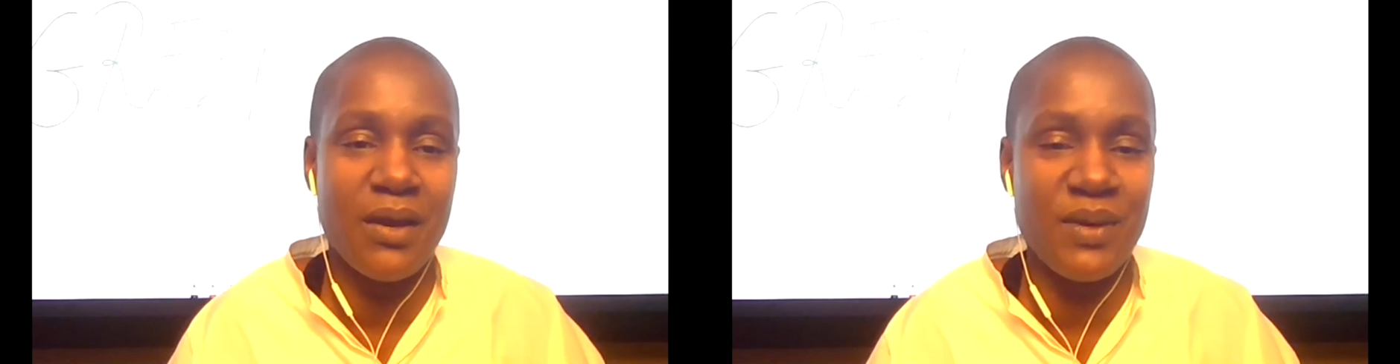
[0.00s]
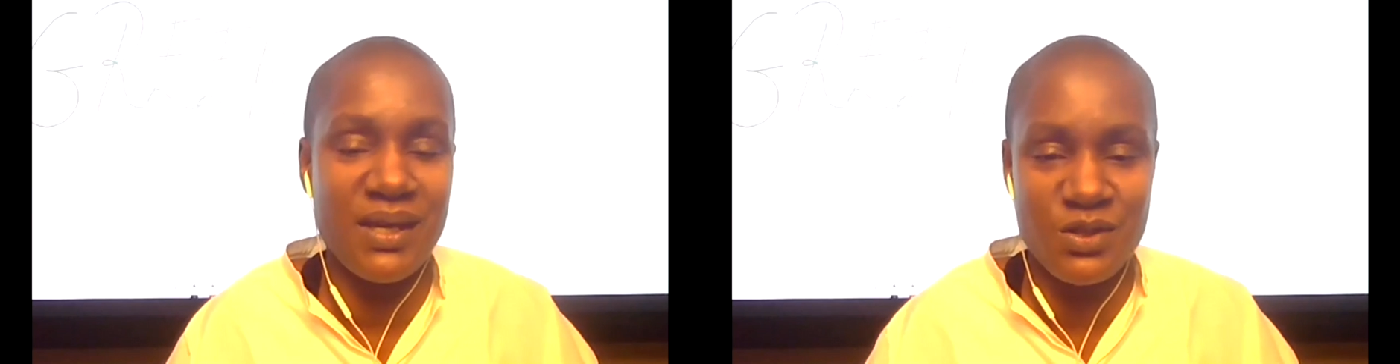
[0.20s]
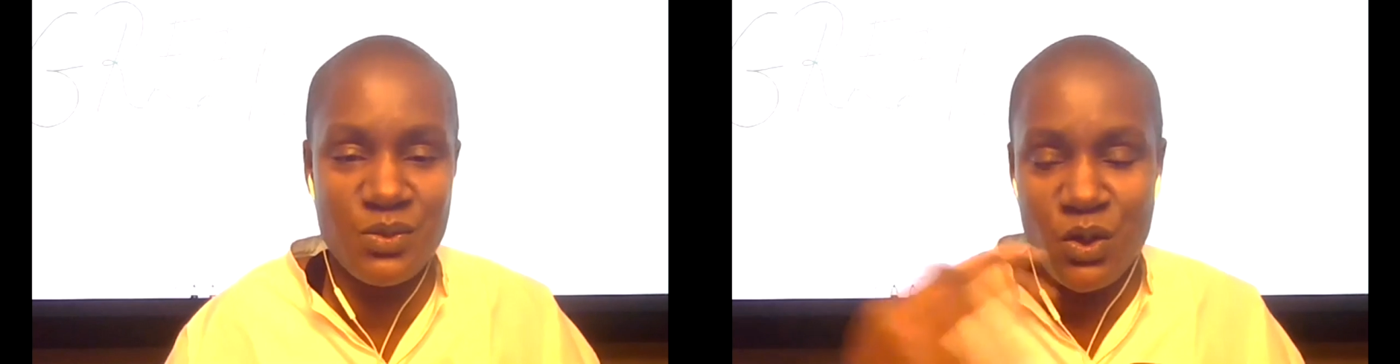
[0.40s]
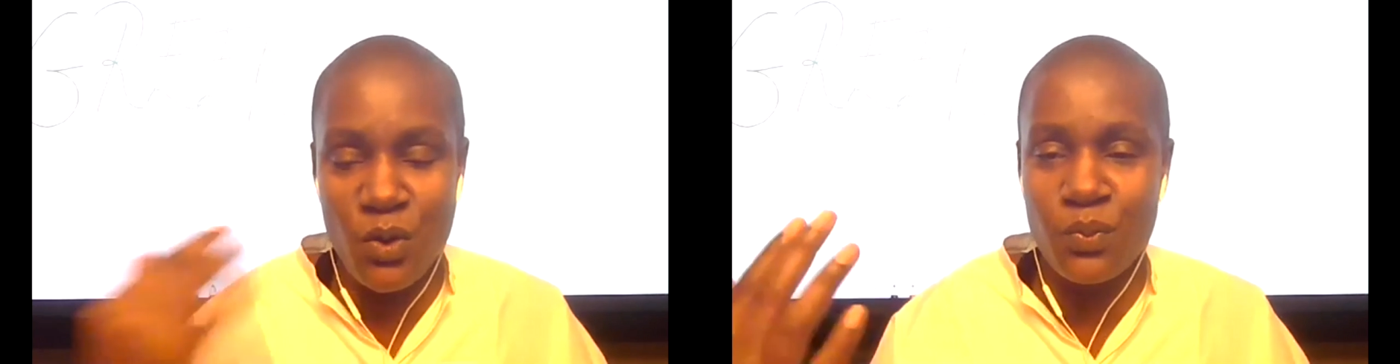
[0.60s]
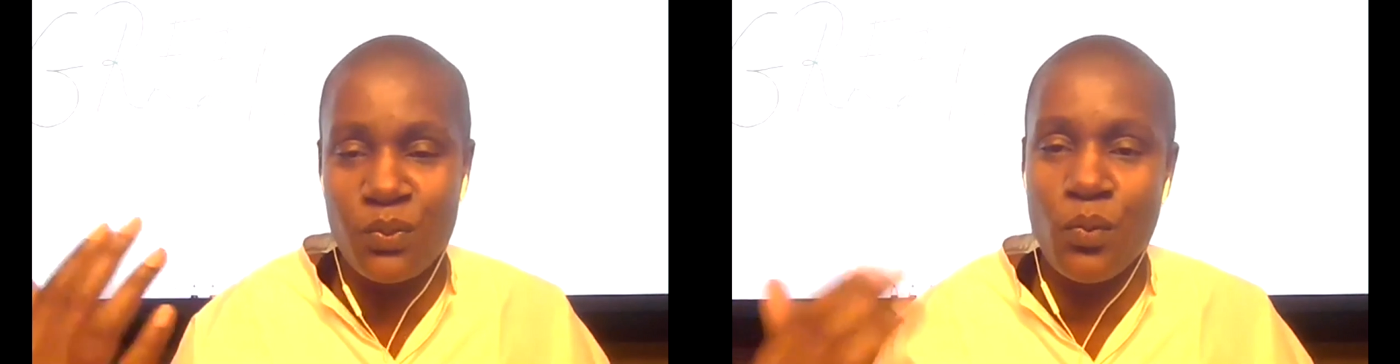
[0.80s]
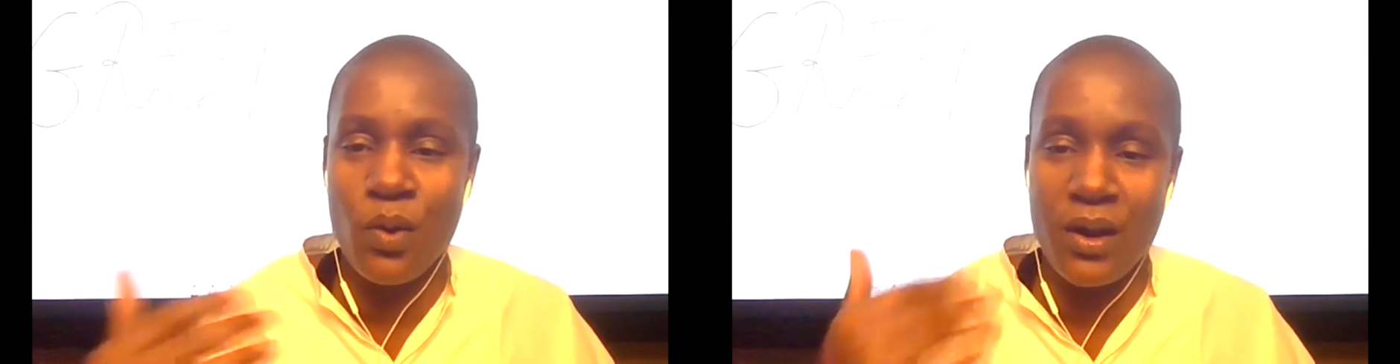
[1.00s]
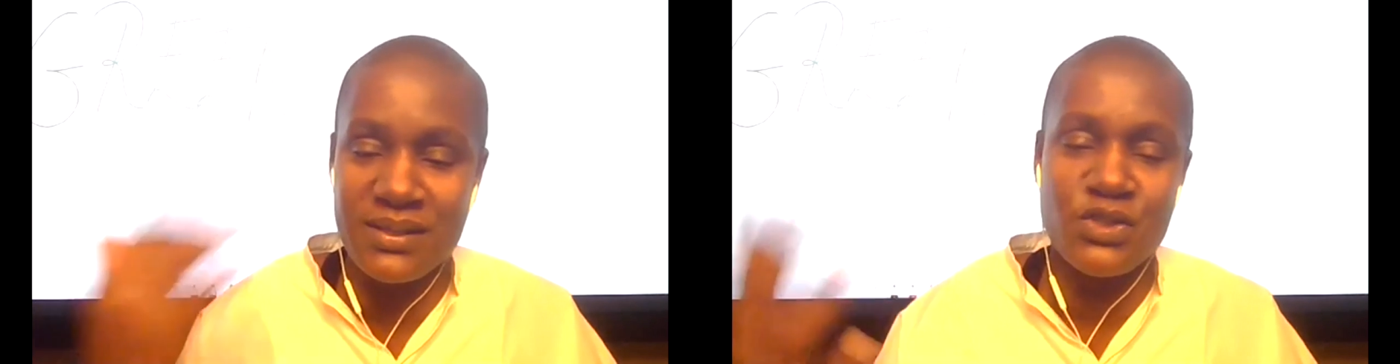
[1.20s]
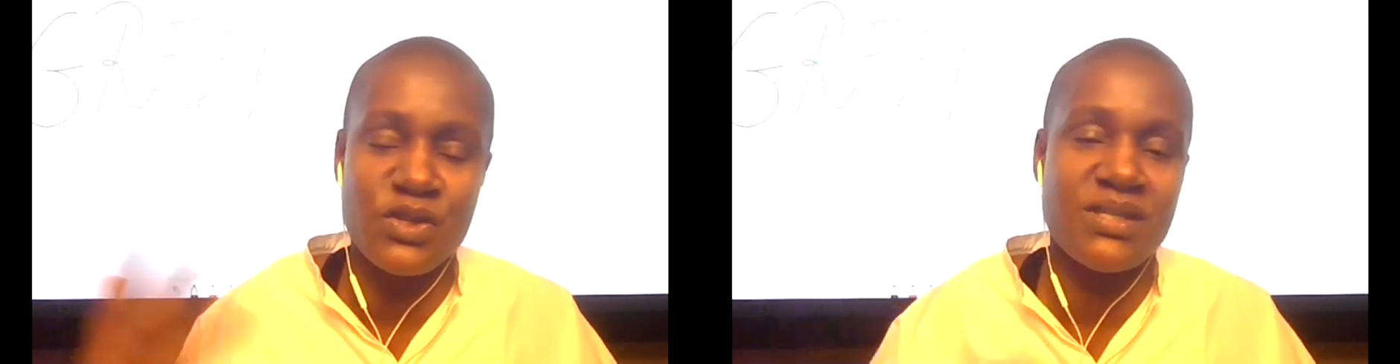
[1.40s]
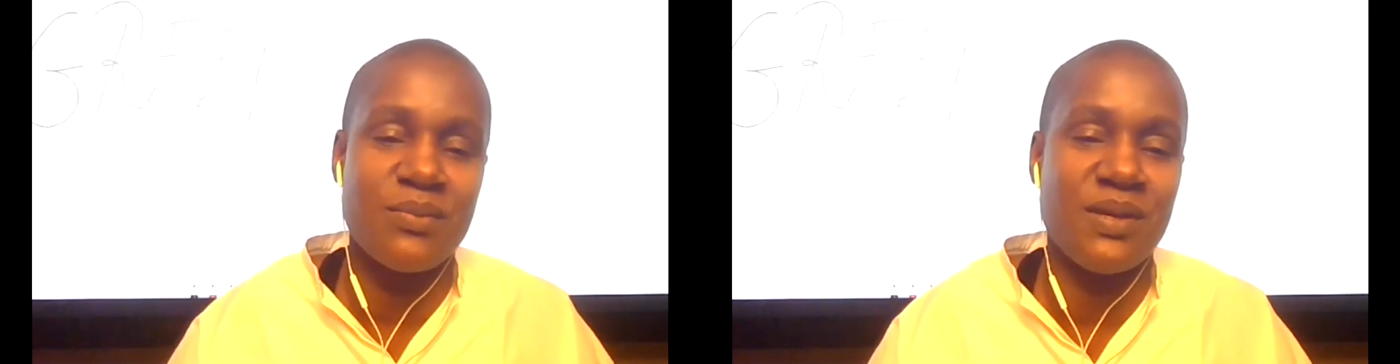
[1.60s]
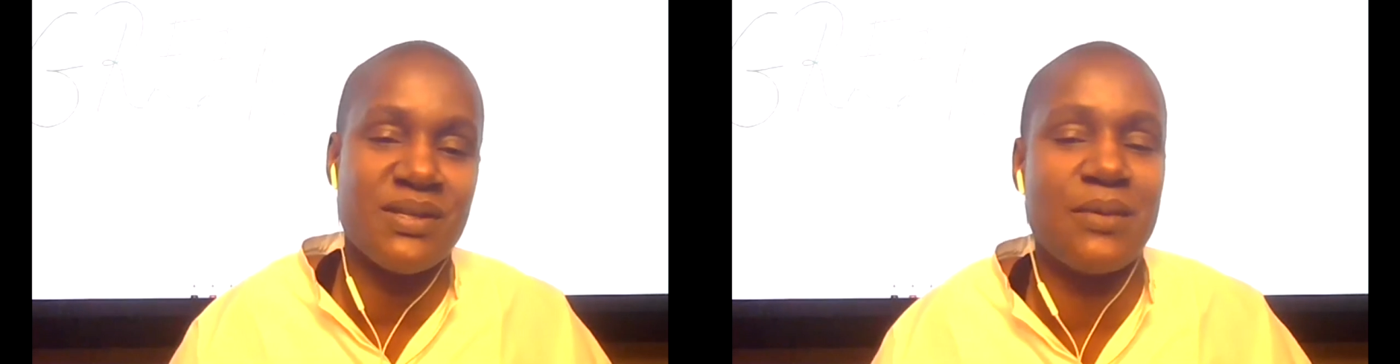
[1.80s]
because we don't want it just
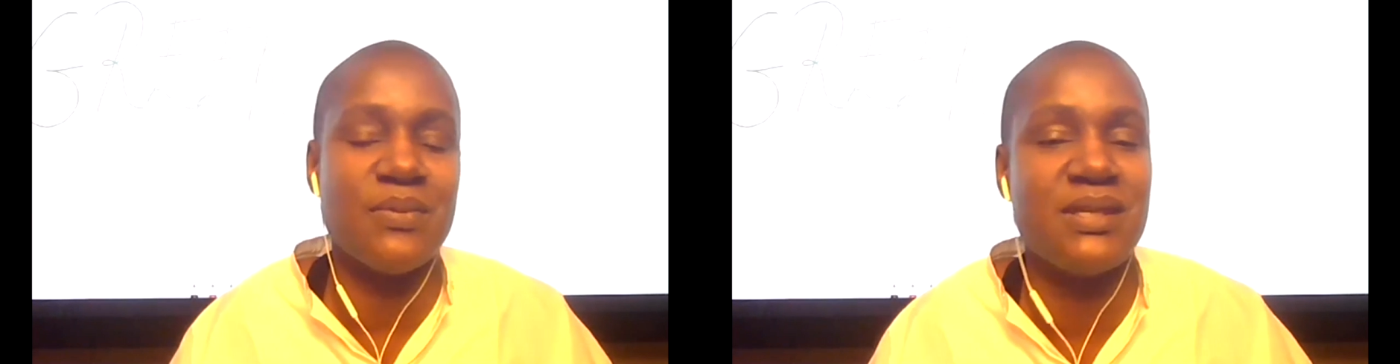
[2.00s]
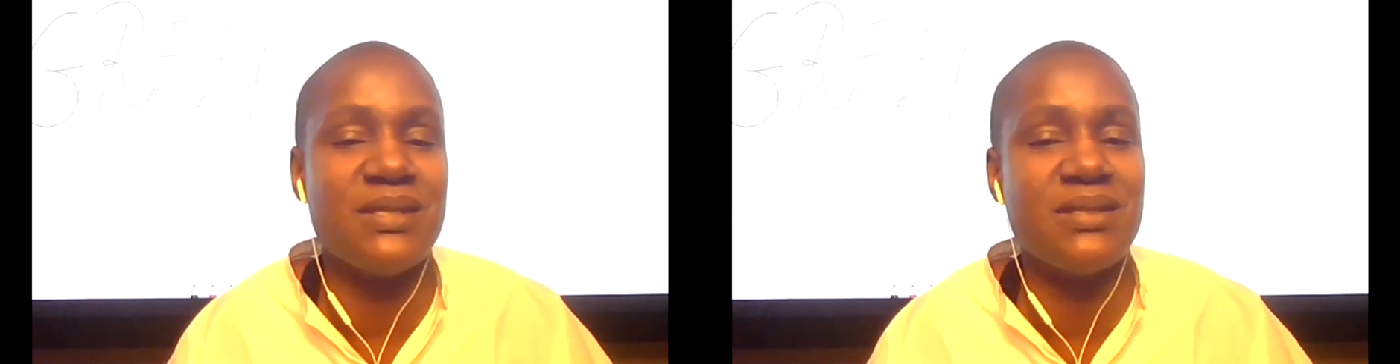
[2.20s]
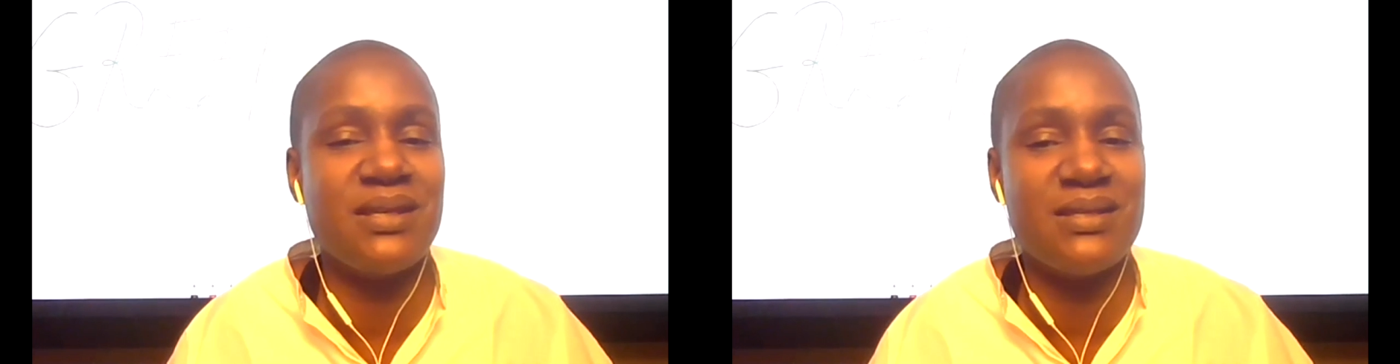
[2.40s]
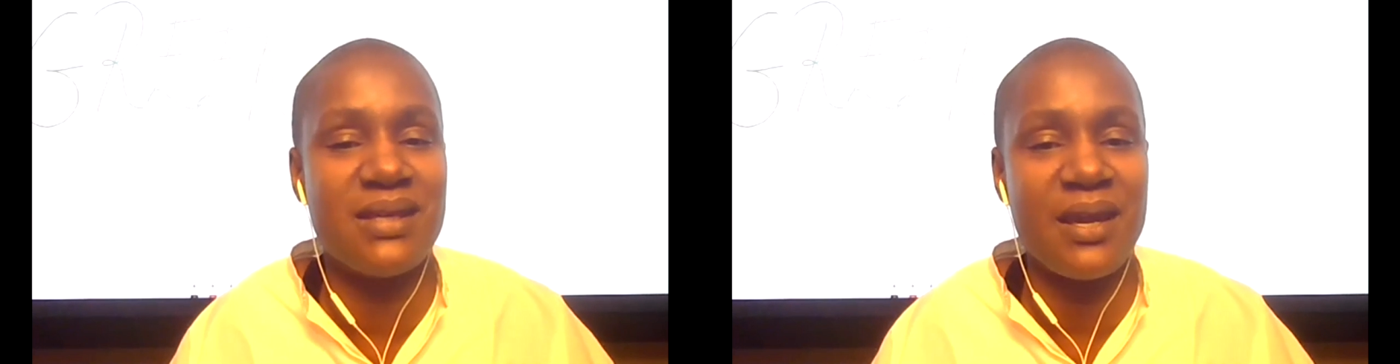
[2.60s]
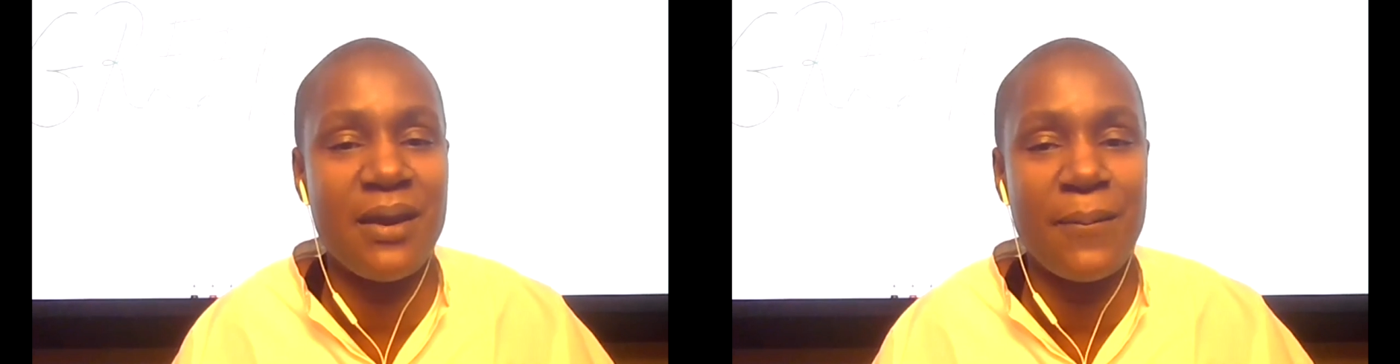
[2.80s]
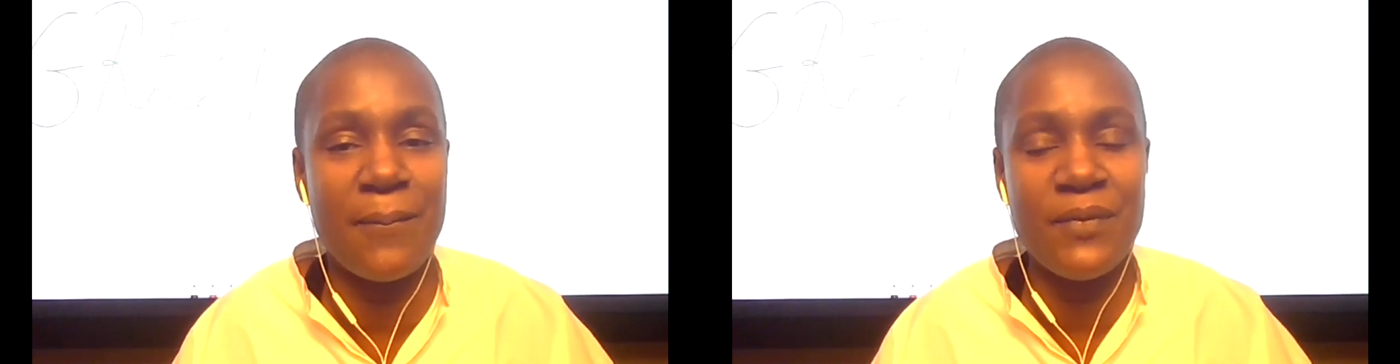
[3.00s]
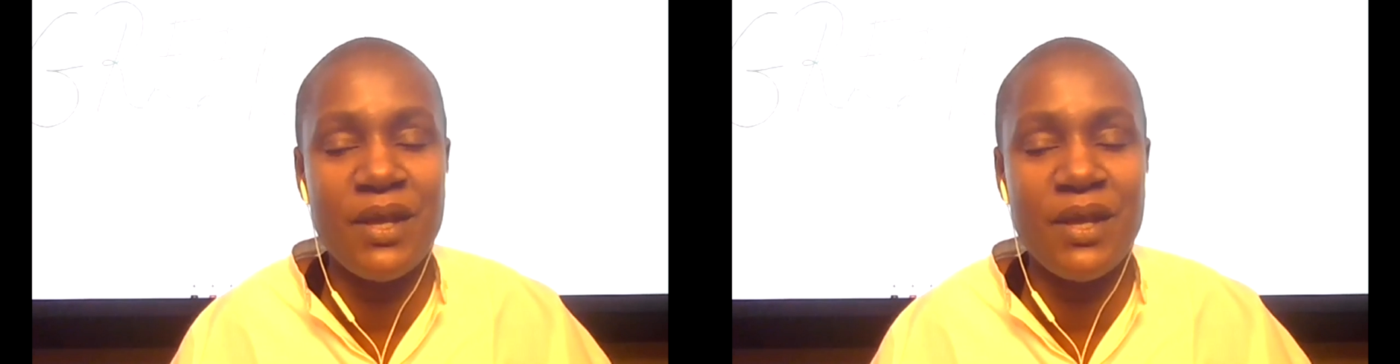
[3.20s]
to be a subsistence income.